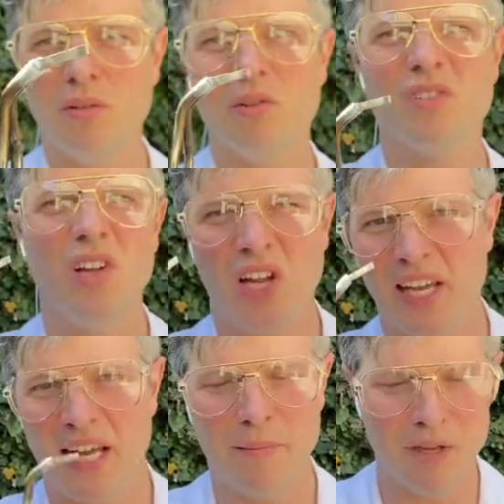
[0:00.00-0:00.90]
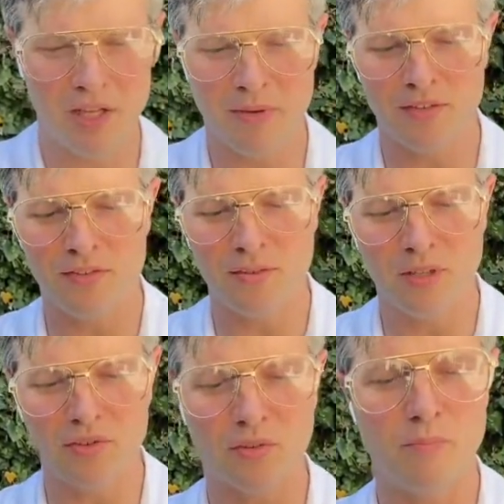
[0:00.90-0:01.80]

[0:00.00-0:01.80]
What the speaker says: It looks a lot like aluminium, has similar sort of